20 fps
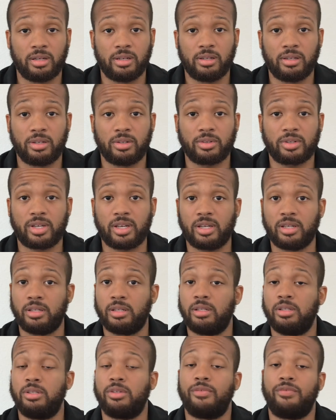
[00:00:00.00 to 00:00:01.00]
Okay,
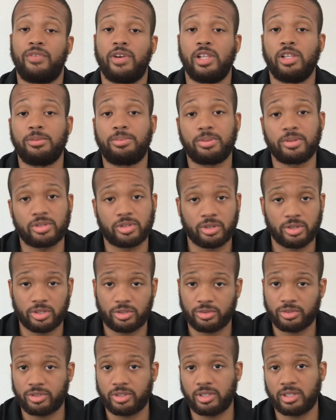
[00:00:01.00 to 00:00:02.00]
developers are
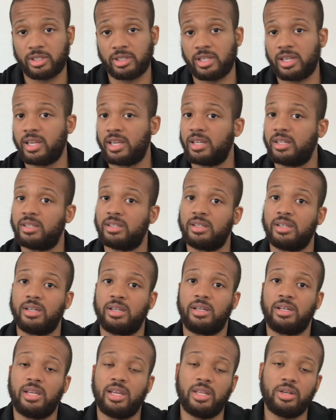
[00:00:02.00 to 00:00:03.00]
interested in land.
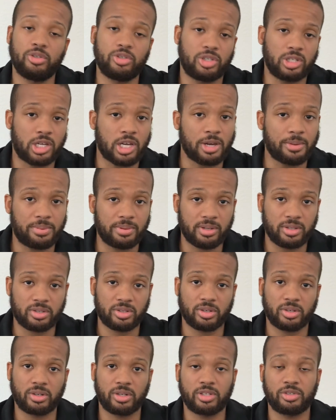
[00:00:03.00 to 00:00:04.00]
Energy companies
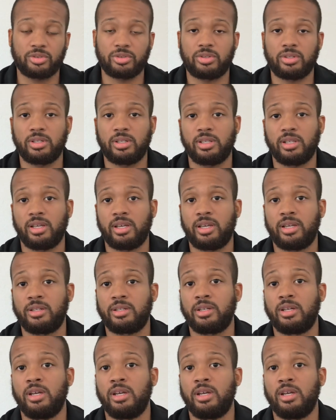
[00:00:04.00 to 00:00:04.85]
are interested in land.